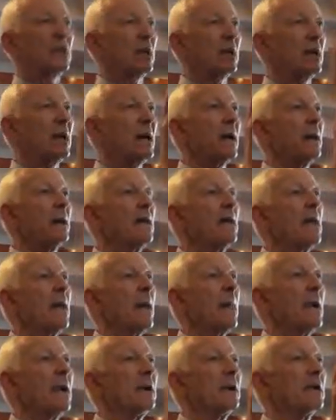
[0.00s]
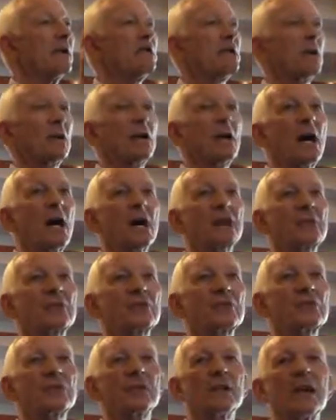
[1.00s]
say, this is a
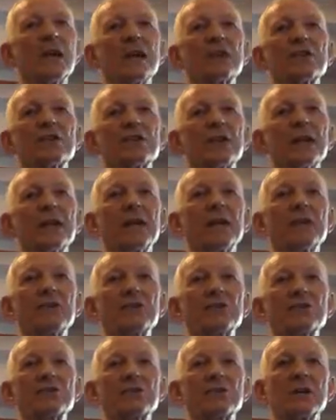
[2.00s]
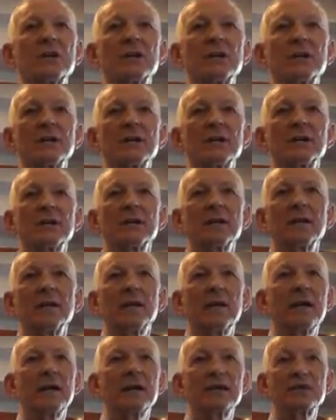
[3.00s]
codicil. I change
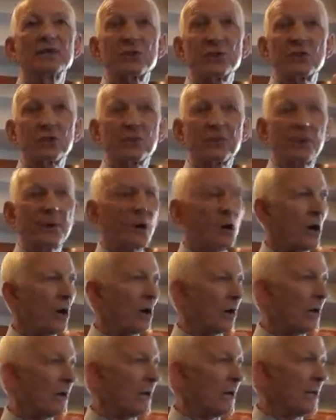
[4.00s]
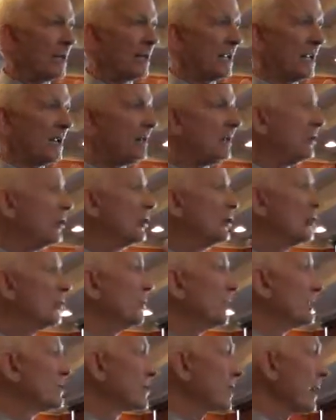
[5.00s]
a certain part. I name a
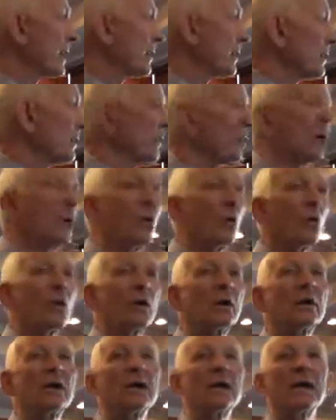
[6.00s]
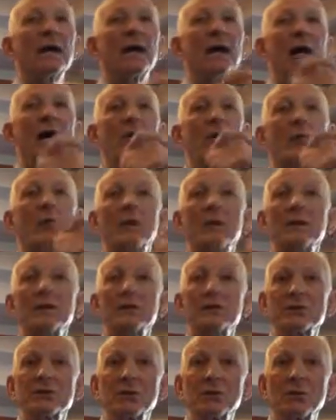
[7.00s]
new executor. Or I
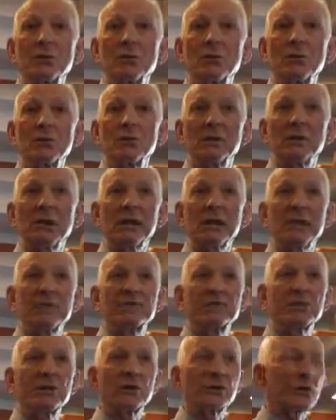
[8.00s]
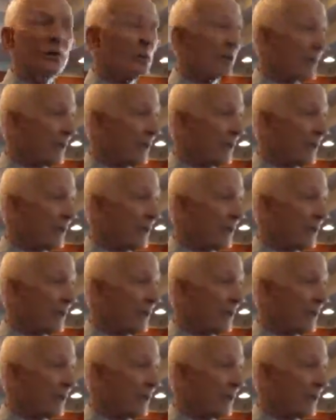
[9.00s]
want to leave certain